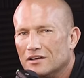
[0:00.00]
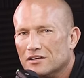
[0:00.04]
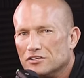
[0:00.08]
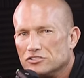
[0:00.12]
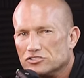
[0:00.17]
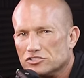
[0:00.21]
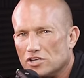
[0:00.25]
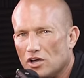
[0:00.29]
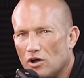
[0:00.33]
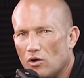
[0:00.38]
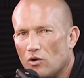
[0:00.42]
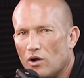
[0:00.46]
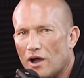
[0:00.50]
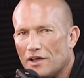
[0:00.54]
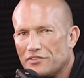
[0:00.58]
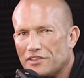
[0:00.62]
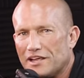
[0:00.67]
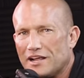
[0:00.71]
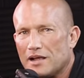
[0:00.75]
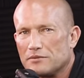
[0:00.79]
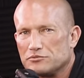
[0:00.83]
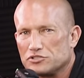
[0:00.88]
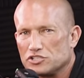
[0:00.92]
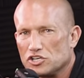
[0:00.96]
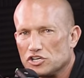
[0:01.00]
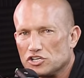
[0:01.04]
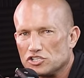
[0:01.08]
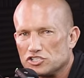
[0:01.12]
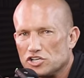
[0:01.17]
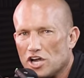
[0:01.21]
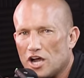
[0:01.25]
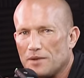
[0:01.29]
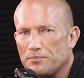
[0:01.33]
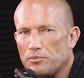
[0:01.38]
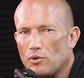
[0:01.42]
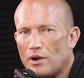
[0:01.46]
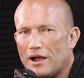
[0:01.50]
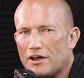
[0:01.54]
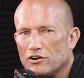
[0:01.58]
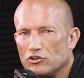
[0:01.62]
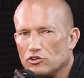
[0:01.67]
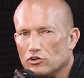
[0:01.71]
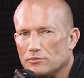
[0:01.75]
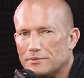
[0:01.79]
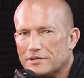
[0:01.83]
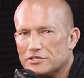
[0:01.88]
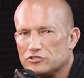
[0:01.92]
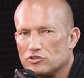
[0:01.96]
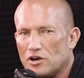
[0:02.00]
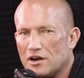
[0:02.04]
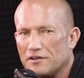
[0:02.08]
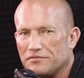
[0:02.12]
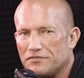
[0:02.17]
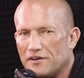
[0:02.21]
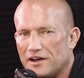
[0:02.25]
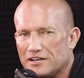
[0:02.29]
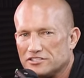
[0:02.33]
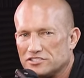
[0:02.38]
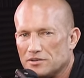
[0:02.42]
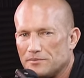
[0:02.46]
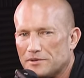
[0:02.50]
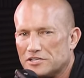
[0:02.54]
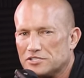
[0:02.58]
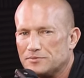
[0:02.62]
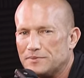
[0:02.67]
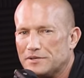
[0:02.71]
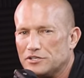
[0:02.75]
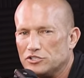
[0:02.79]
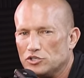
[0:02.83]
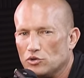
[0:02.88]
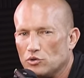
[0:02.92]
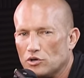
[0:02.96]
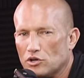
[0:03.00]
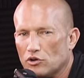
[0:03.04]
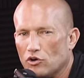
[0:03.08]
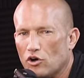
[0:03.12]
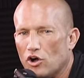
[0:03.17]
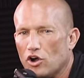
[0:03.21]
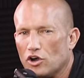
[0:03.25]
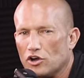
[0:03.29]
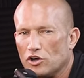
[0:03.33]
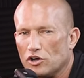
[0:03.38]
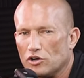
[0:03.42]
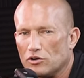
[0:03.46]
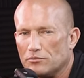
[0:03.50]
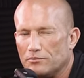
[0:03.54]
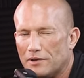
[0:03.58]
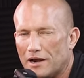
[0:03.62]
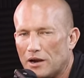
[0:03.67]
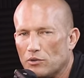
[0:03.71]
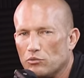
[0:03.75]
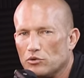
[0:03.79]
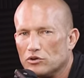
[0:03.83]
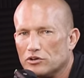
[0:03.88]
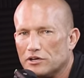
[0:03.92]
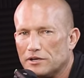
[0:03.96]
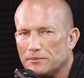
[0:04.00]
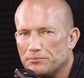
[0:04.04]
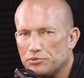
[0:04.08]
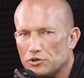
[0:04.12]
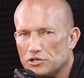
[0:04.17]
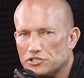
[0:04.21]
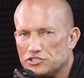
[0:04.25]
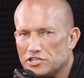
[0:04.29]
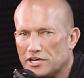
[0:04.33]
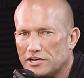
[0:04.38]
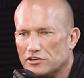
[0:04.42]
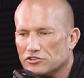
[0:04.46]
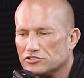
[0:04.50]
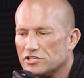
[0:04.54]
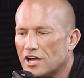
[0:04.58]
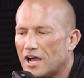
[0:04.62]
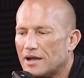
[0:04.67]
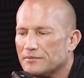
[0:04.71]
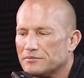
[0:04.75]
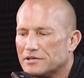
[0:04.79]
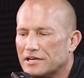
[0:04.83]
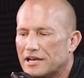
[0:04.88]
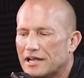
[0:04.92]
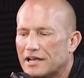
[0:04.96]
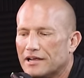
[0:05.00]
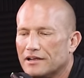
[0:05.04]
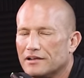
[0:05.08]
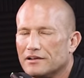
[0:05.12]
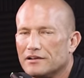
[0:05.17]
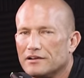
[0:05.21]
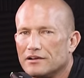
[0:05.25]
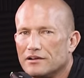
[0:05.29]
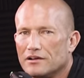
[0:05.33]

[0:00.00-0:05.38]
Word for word: So I think I'm just going to shop around a little bit, try to find somebody that's been doing it longer. But I really appreciate your time today.